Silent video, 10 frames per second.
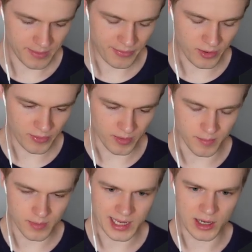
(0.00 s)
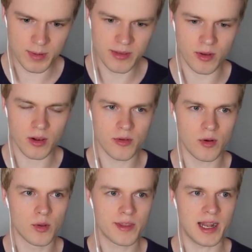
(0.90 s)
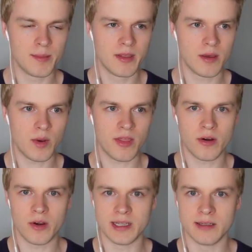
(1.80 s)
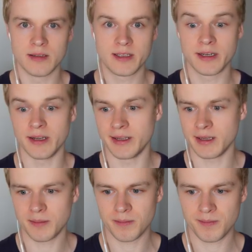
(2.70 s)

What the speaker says: That's awesome. Can you please also tell me the weather in Sydney?